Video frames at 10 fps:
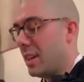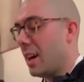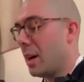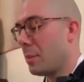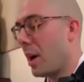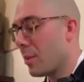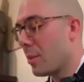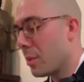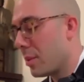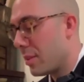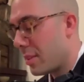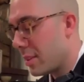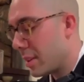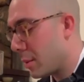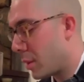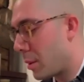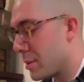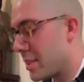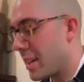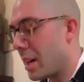When I
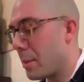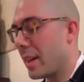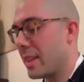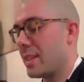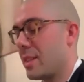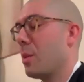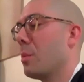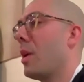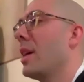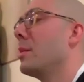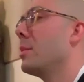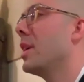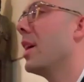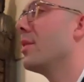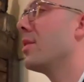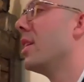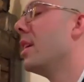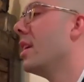was thinking about this, it reminded me of